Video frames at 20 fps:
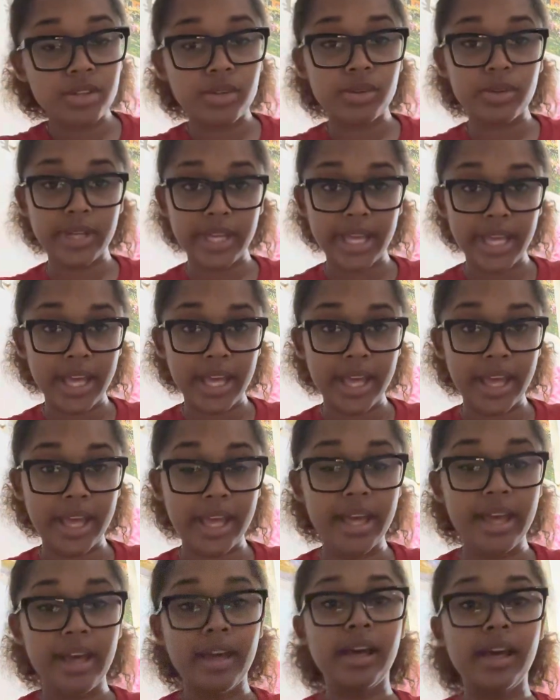
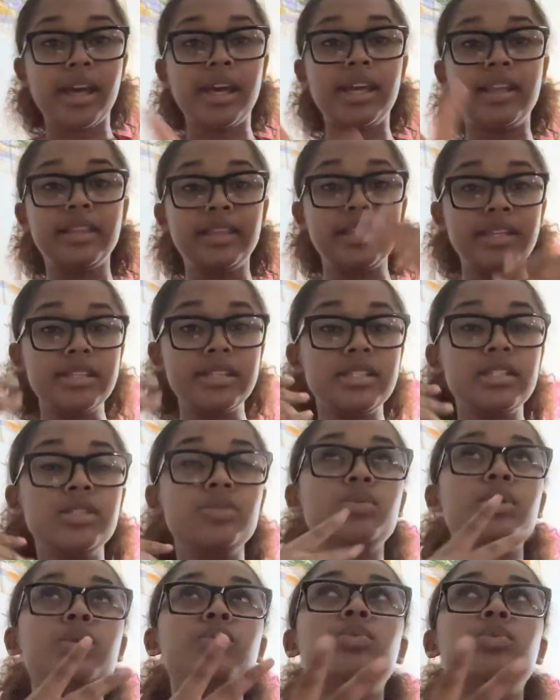okay? And this is
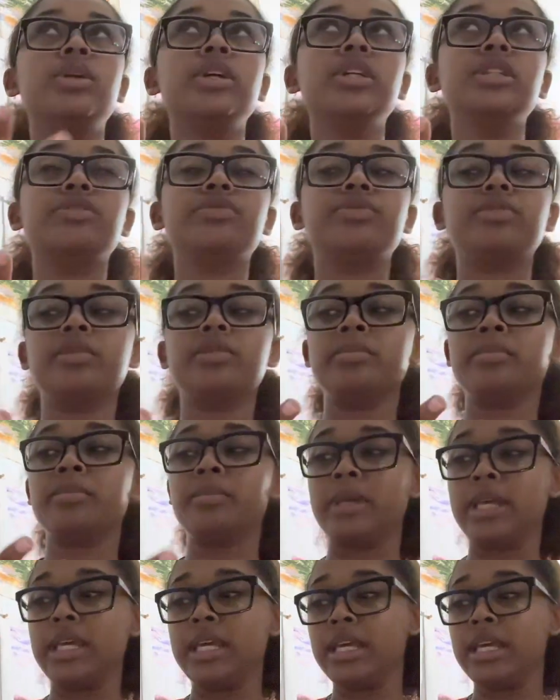what worked for
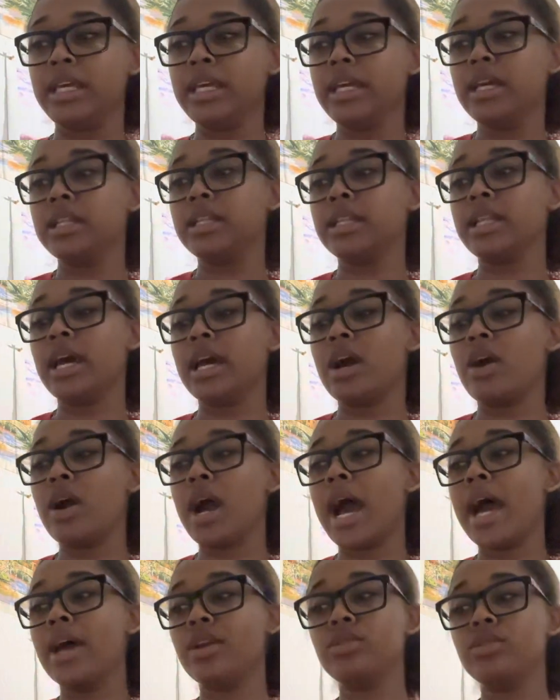me. Now,
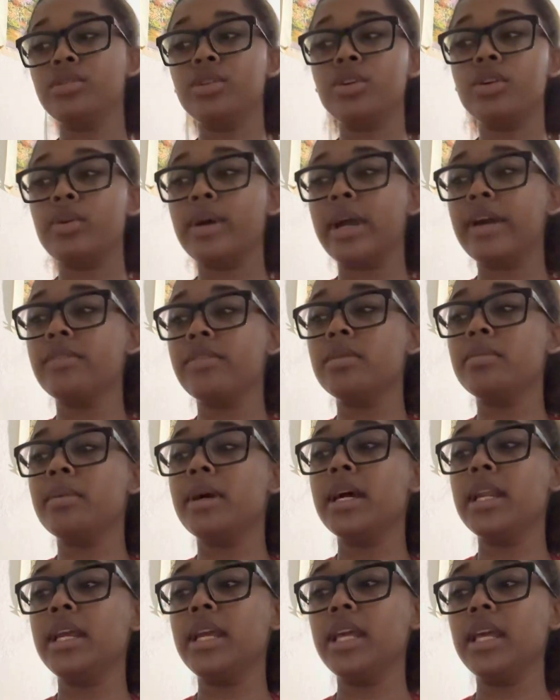I don't know,
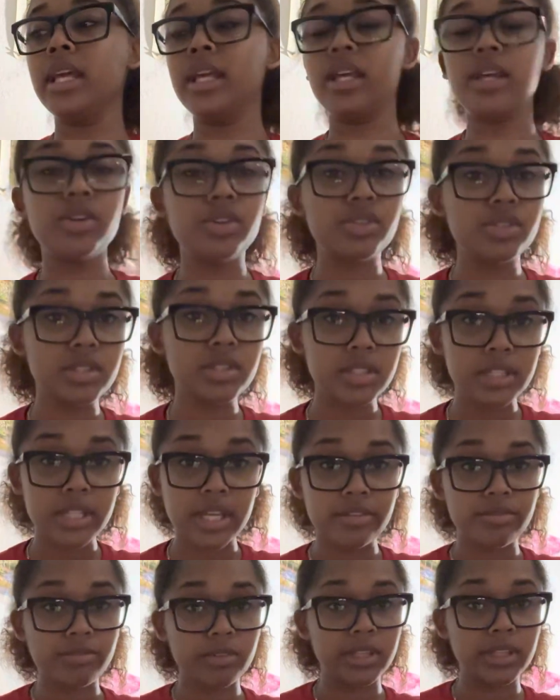everybody heals
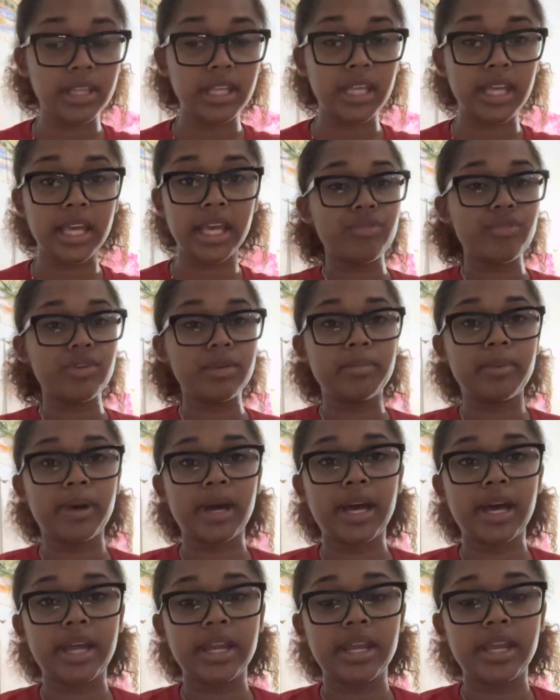differently.
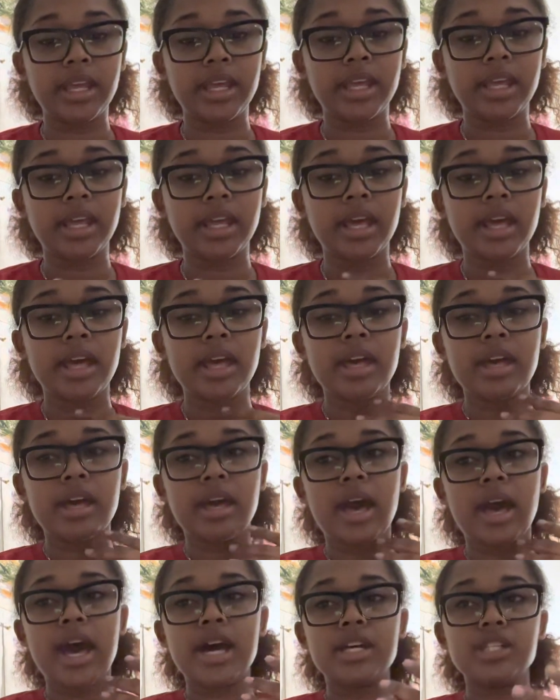Everybody
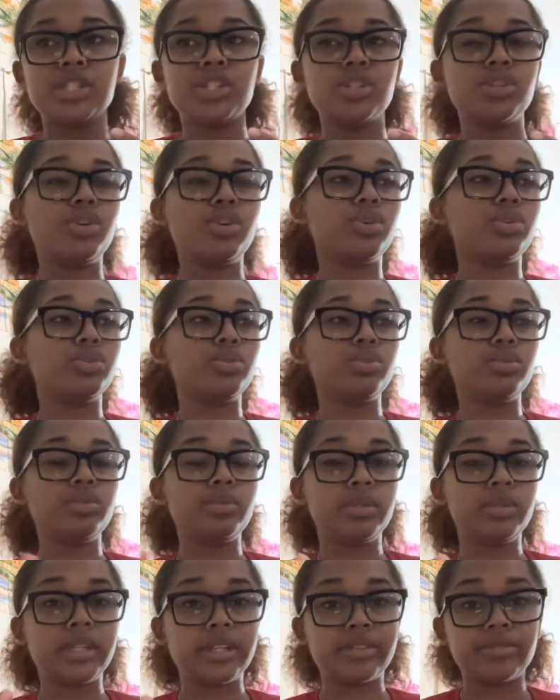has to go
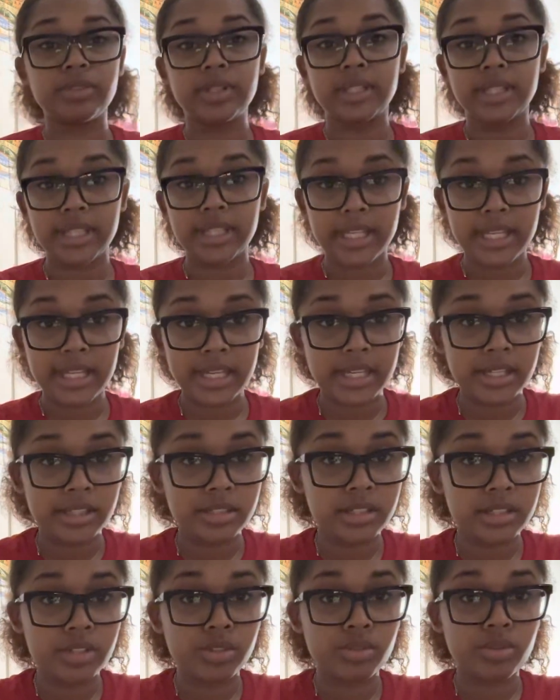through different
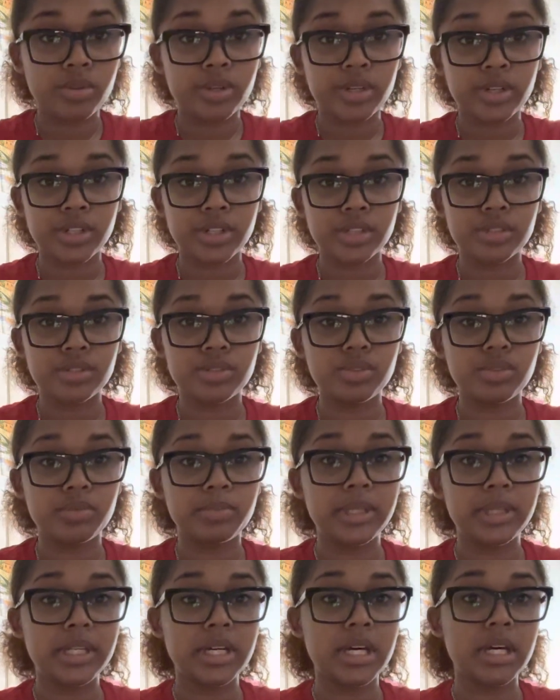things in order to
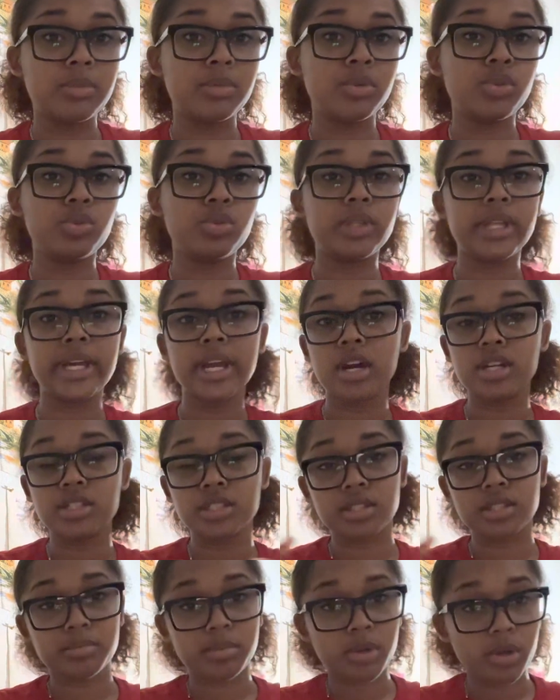become who they are
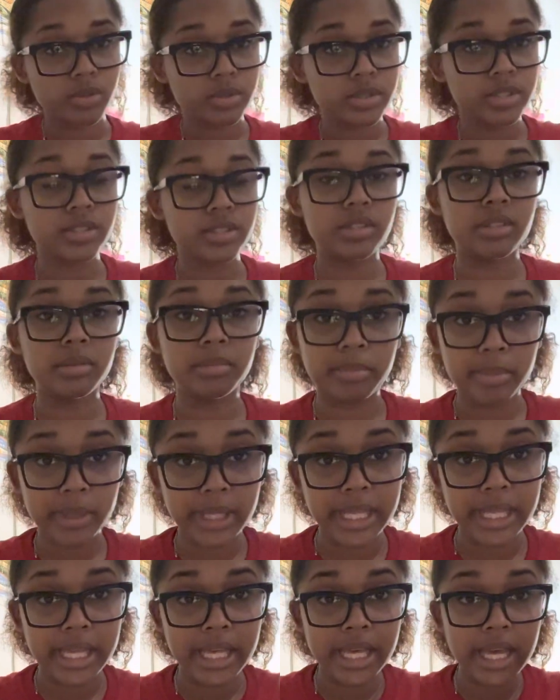supposed to
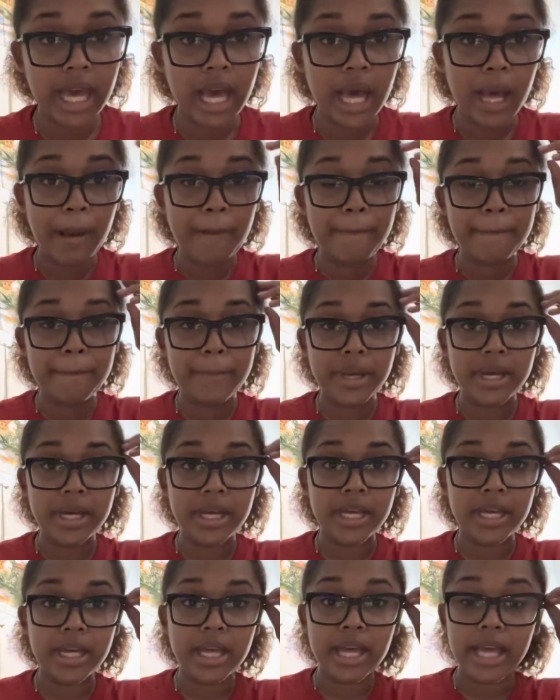be.
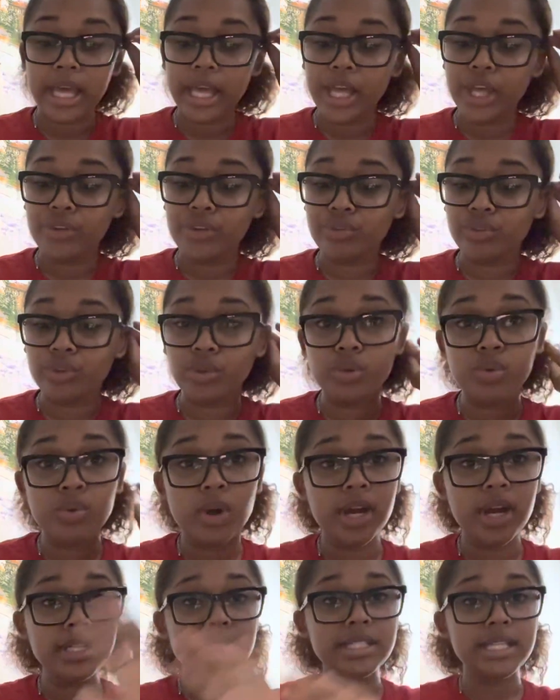But if you
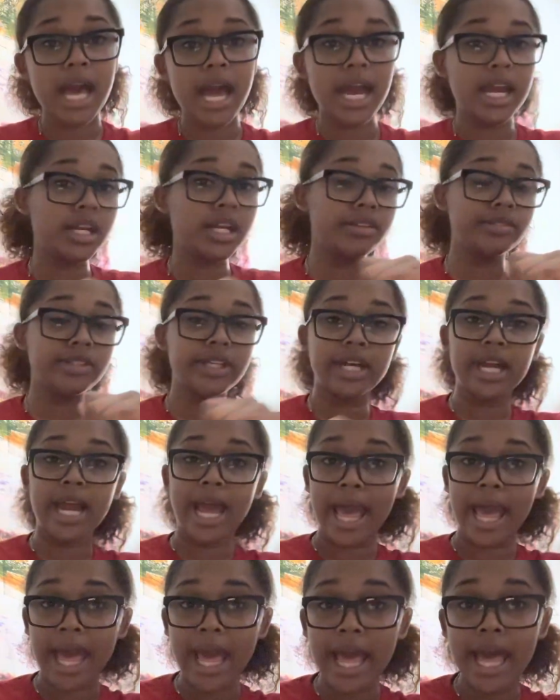are tired of their
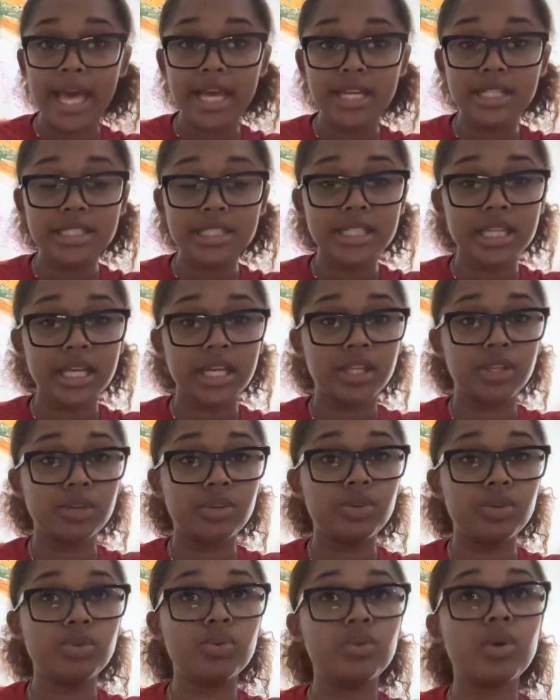ass and
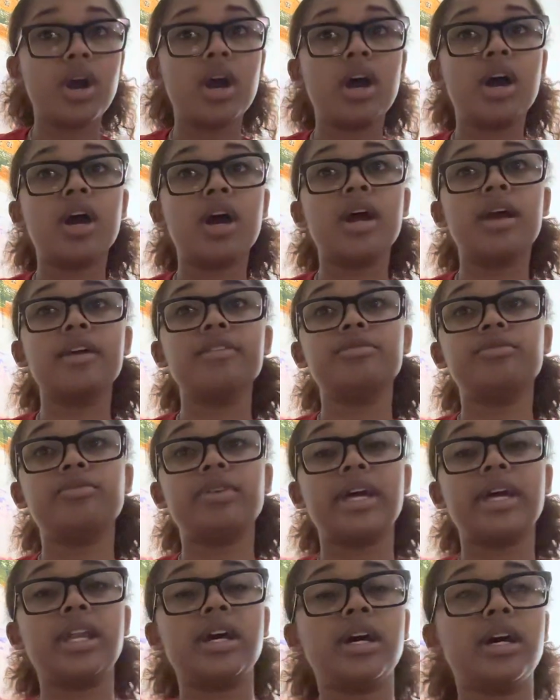you are
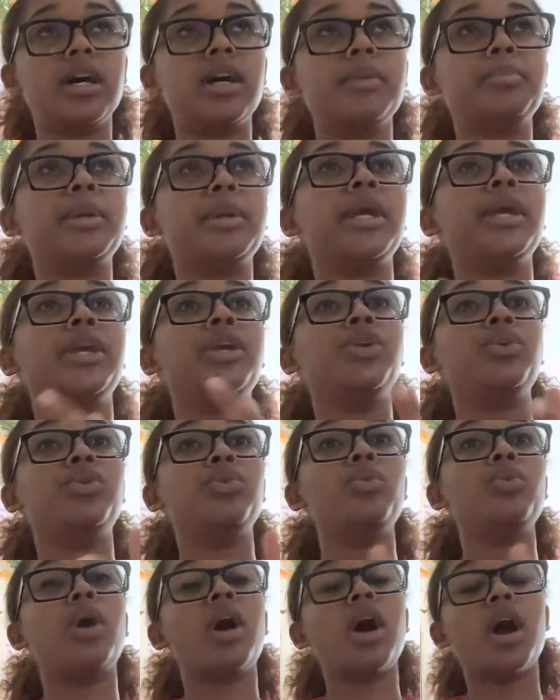fed up and
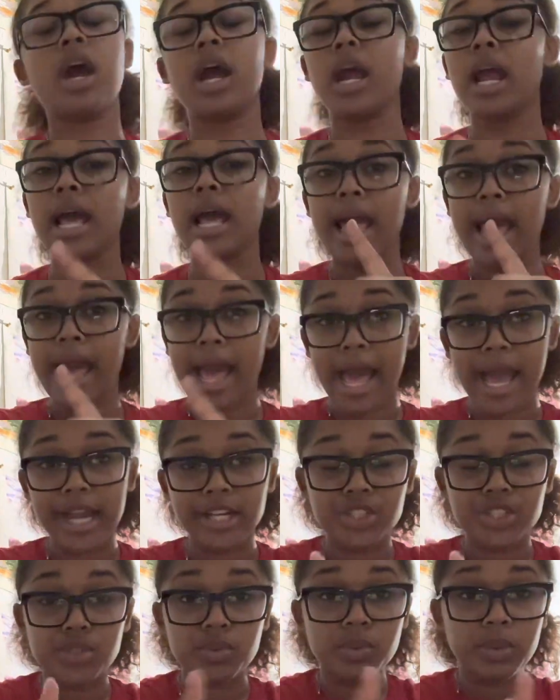you are
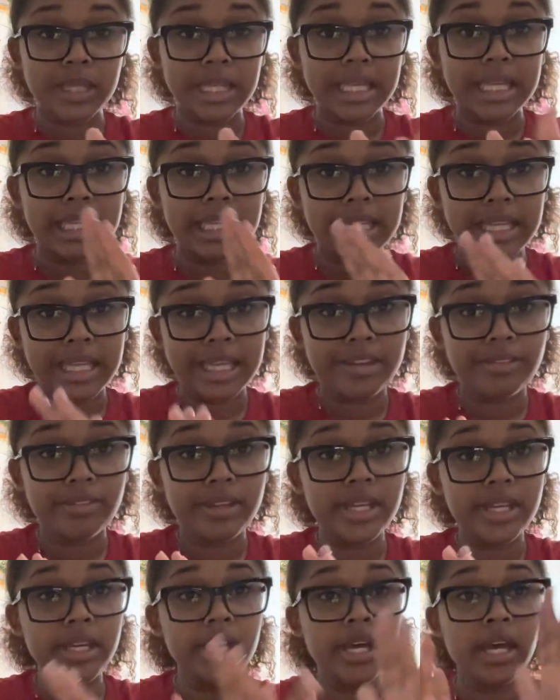actually
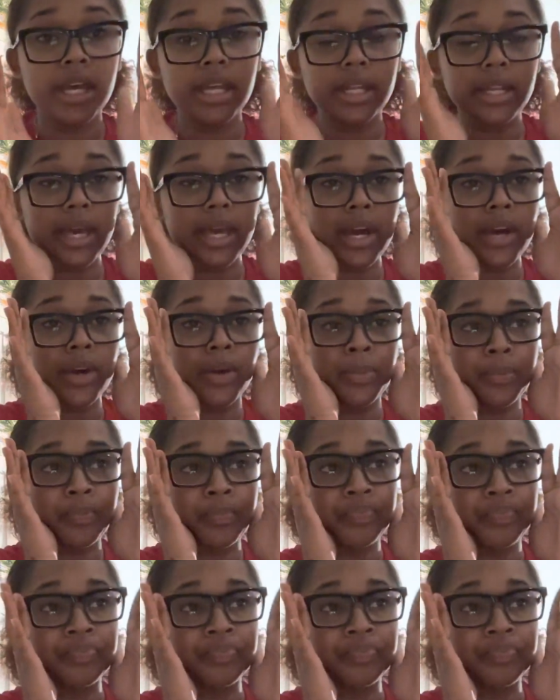leaving, now